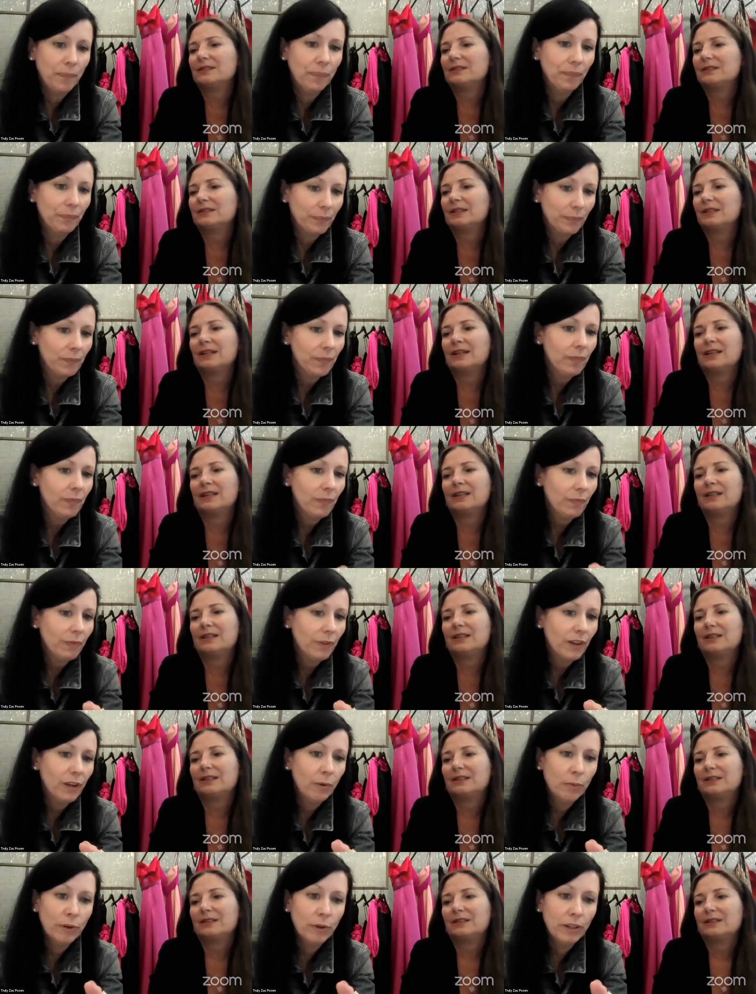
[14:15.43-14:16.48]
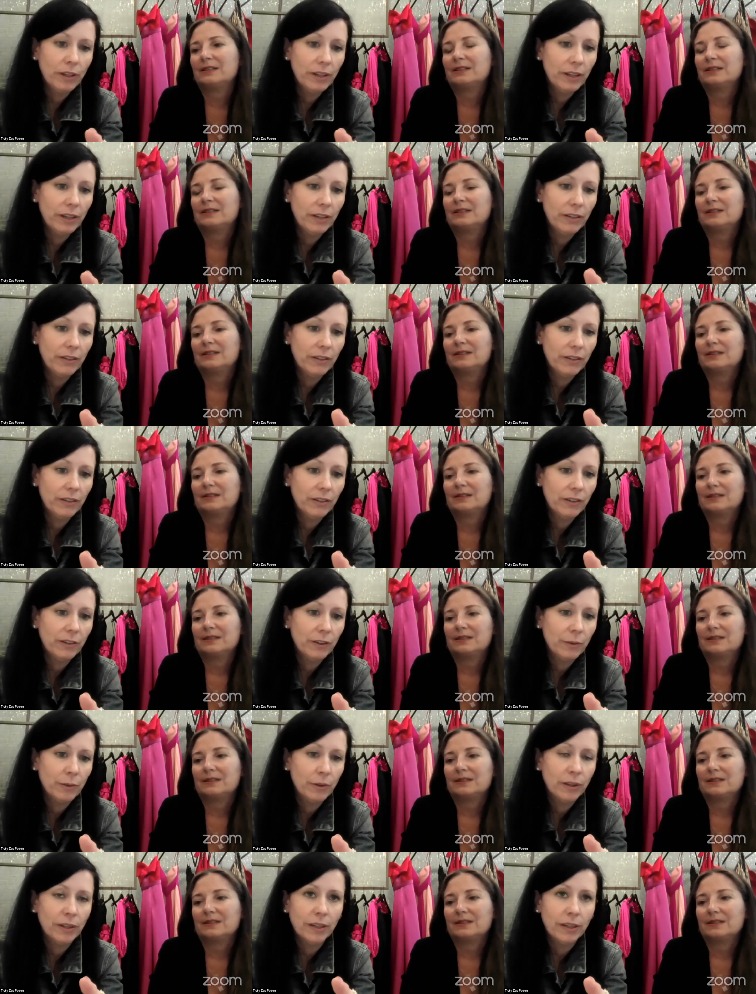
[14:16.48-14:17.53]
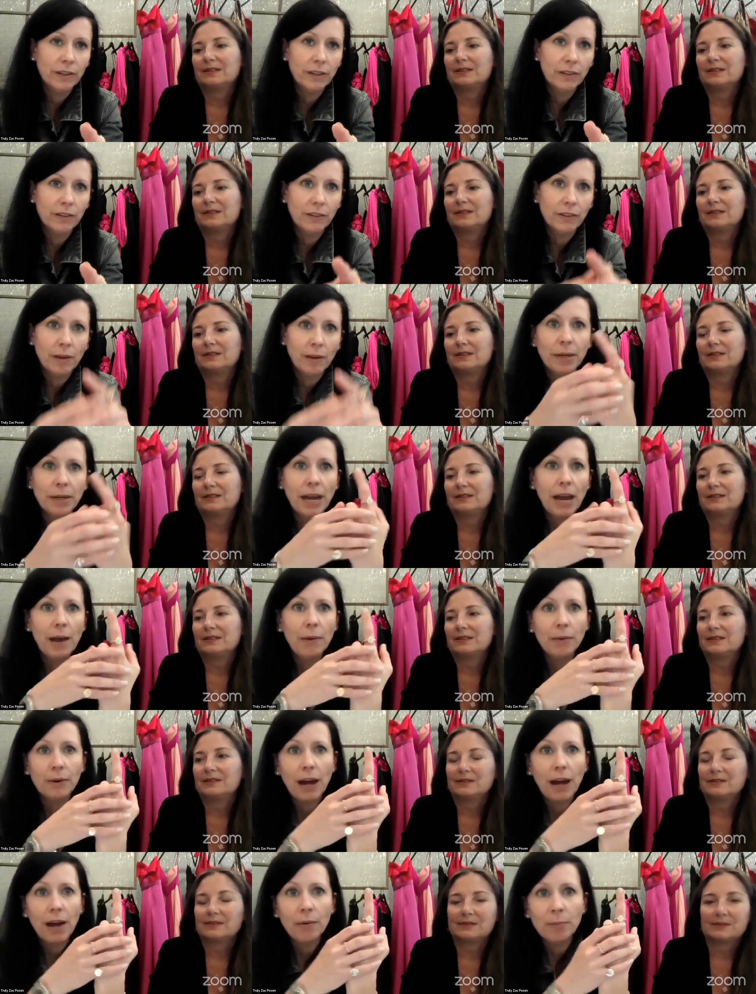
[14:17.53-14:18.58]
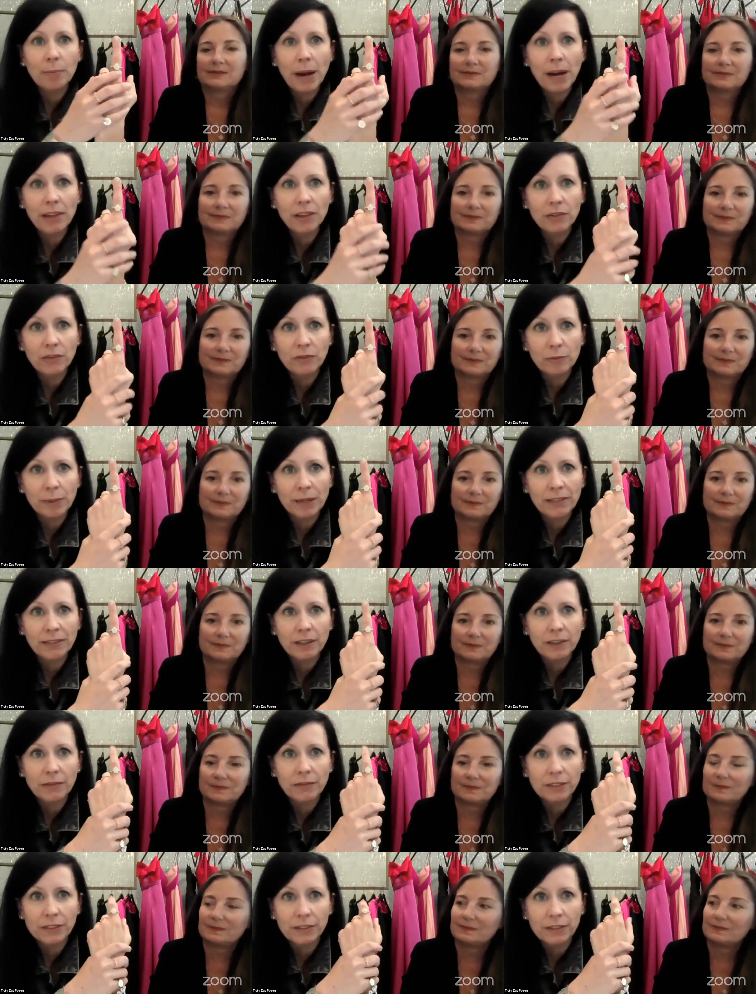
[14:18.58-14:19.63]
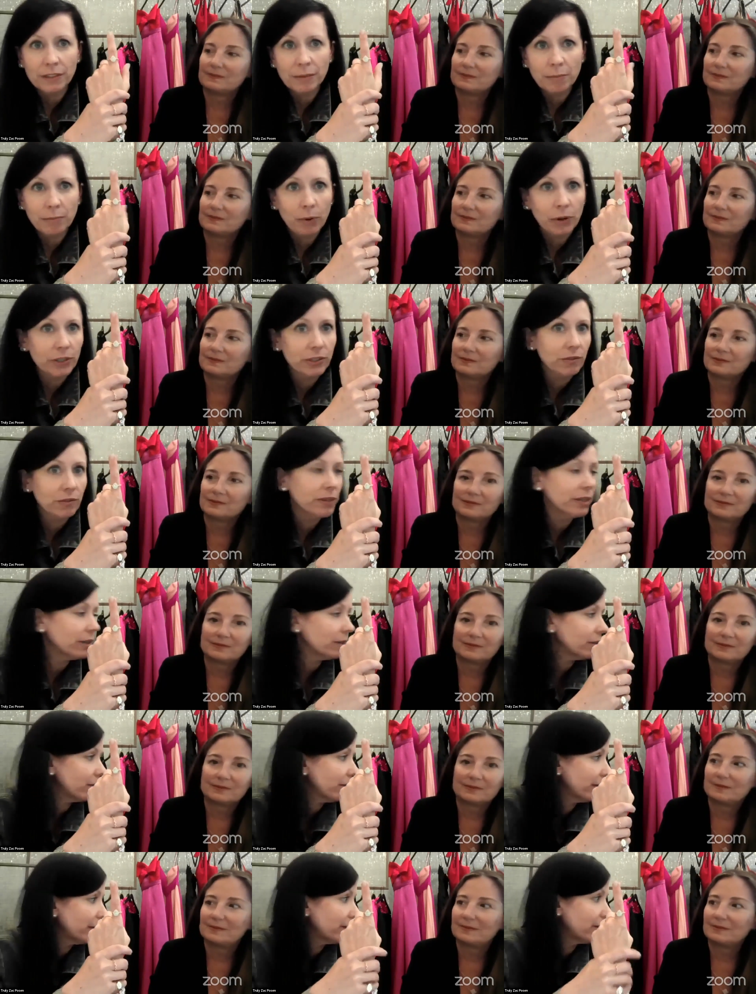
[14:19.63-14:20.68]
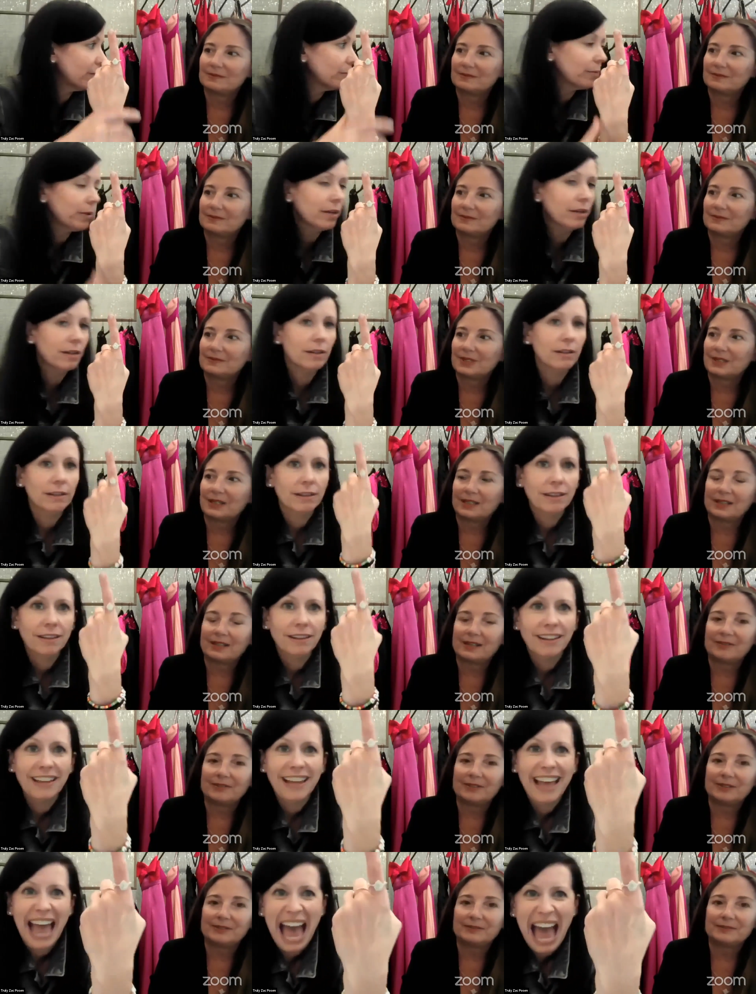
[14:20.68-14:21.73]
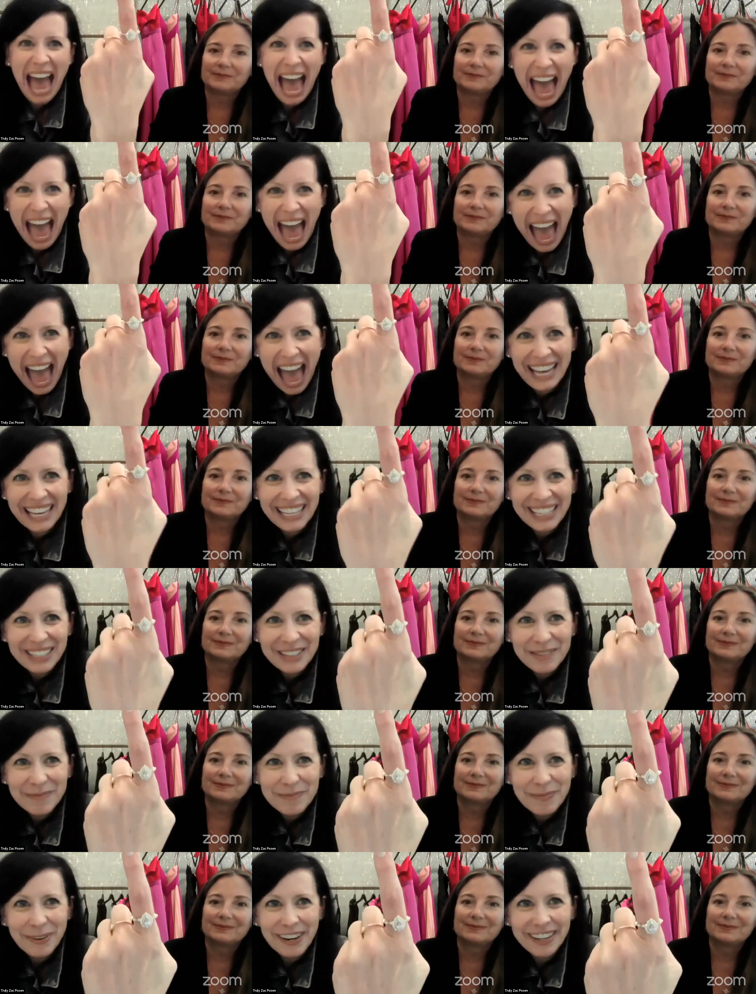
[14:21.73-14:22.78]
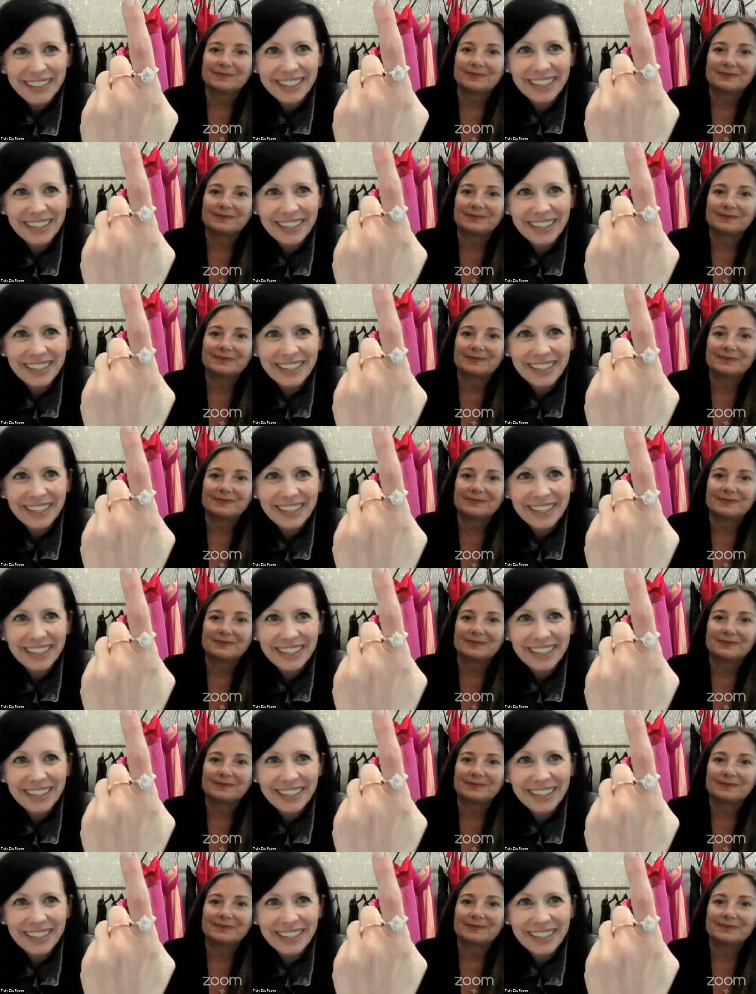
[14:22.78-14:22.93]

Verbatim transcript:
Speaker 1: Yeah. It really is. It really is. I mean, I would I would buy this for myself as a pointer finger ring, but I love it. But